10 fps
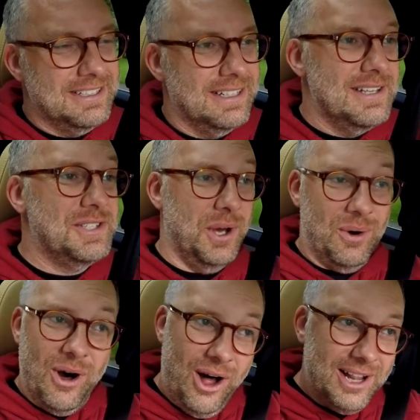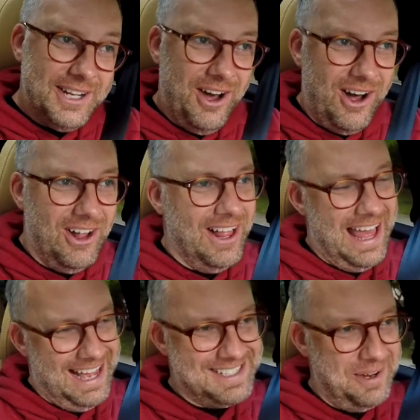So all in all,
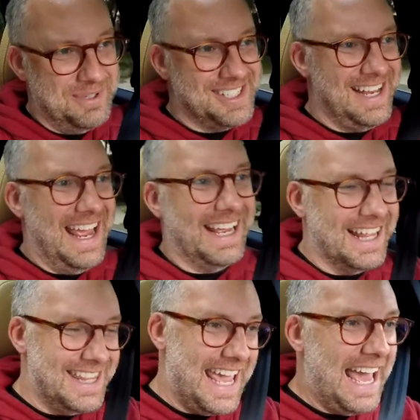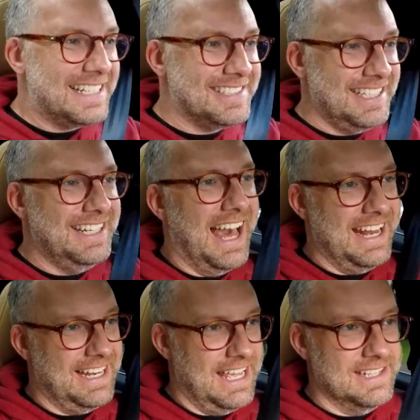as I was saying, the
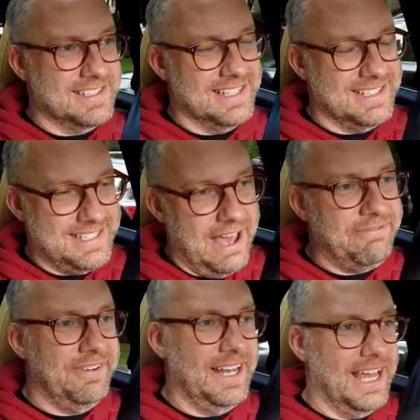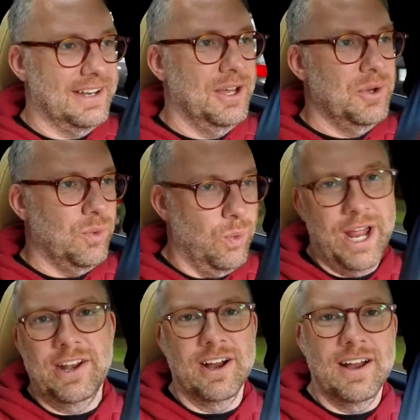XC90 is a definite
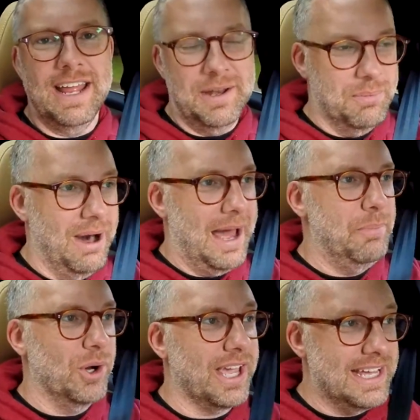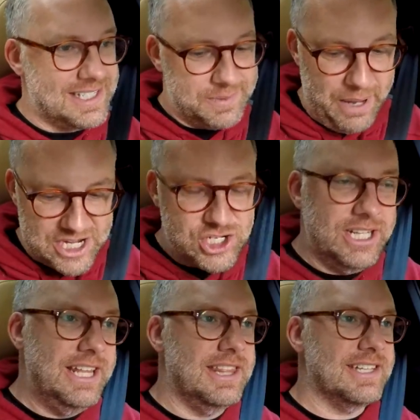winner in my book,
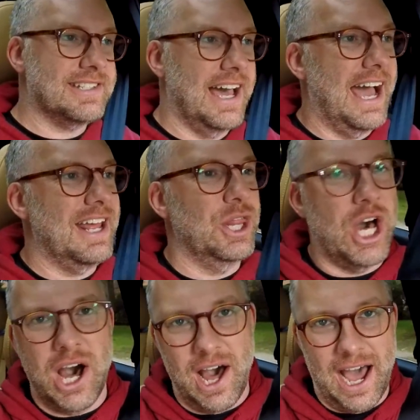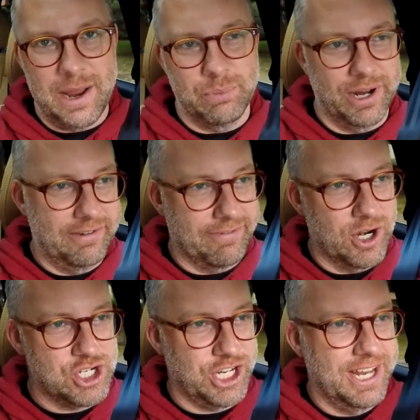especially this guy, the hybrid
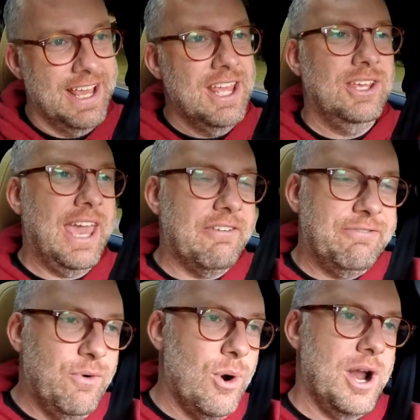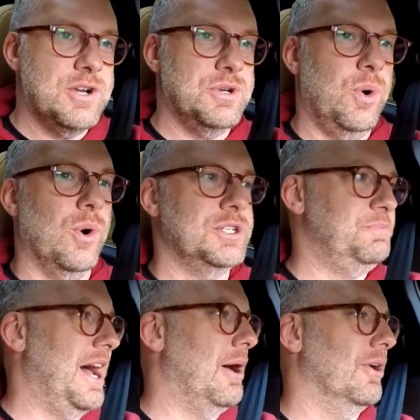version. You get 400
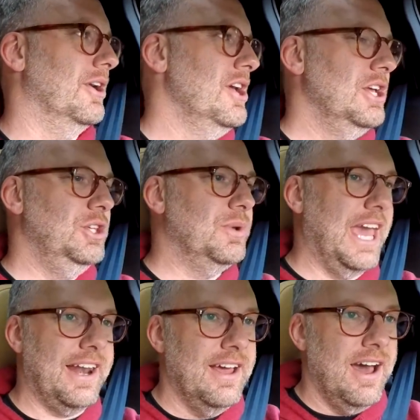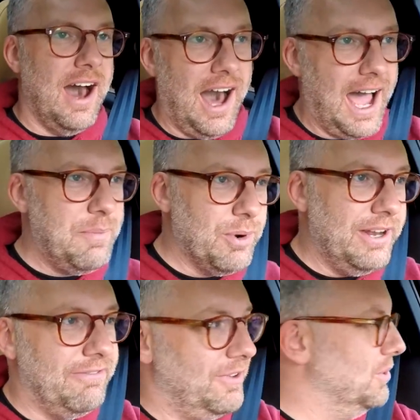horsepower, you get
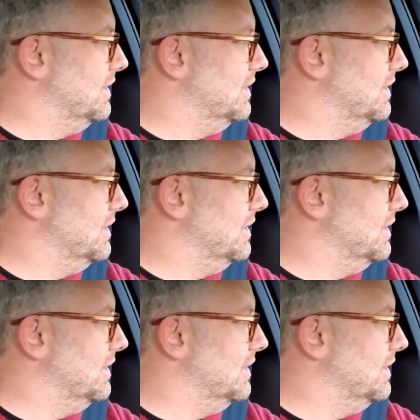hybrid fuel